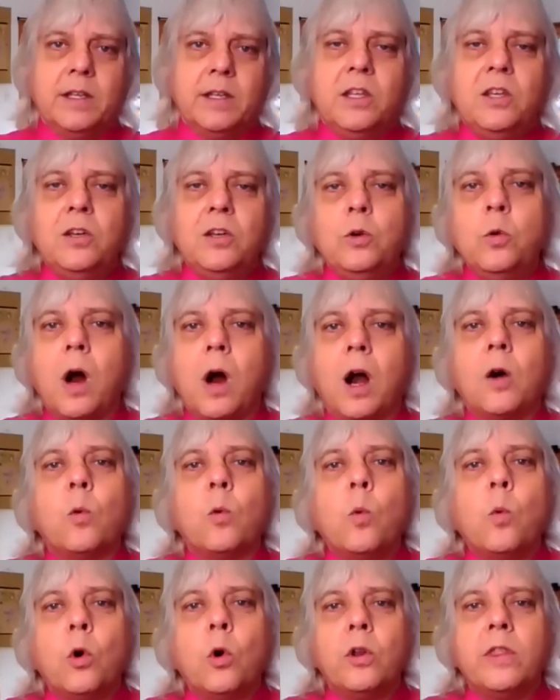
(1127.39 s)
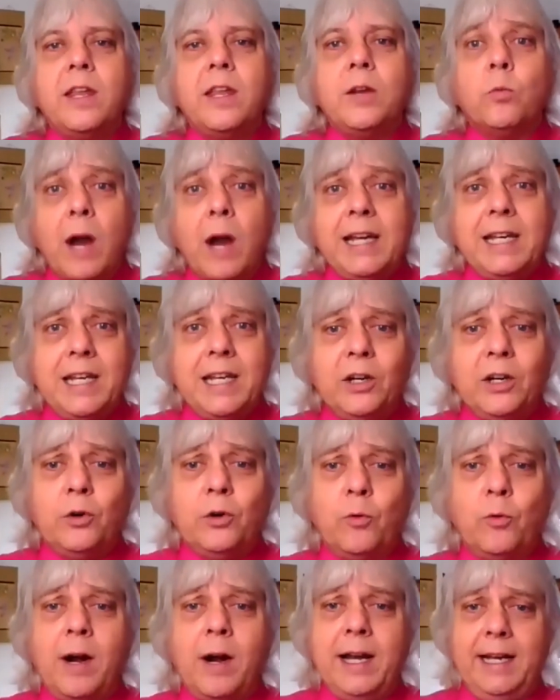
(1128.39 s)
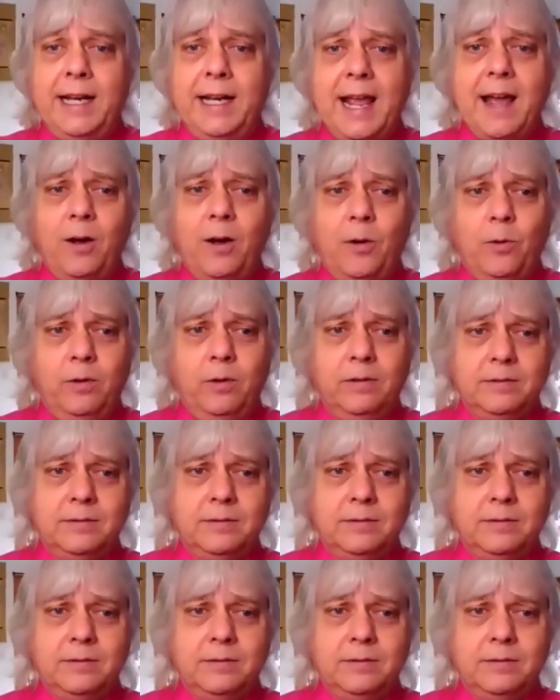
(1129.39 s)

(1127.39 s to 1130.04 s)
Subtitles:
You are worthy right here and right now.